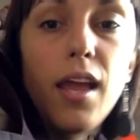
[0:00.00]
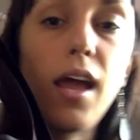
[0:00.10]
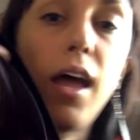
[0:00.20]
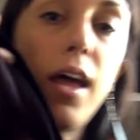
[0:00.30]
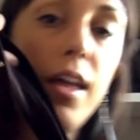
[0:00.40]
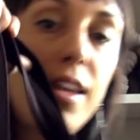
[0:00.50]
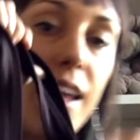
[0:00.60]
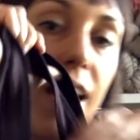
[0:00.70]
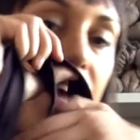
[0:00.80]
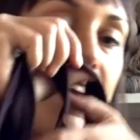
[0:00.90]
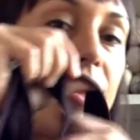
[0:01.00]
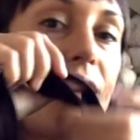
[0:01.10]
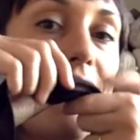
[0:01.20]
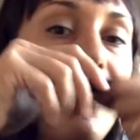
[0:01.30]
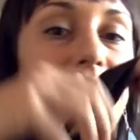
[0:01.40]
And
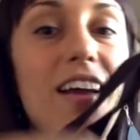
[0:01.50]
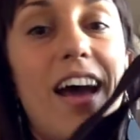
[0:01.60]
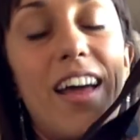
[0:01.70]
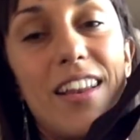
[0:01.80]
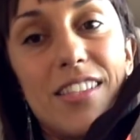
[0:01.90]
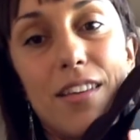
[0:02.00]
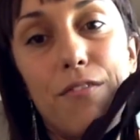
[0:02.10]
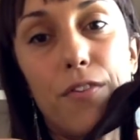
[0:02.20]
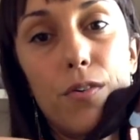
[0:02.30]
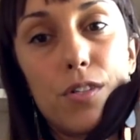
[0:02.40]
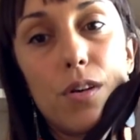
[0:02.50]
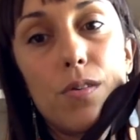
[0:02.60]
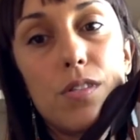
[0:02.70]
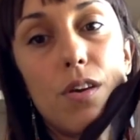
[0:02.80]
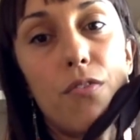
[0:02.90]
I added some
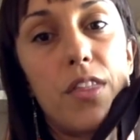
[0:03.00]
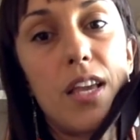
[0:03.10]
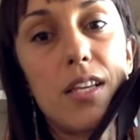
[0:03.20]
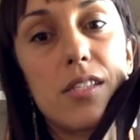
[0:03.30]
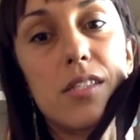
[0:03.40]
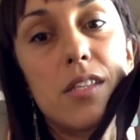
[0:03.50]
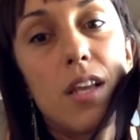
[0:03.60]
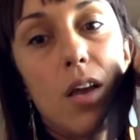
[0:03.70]
photos of these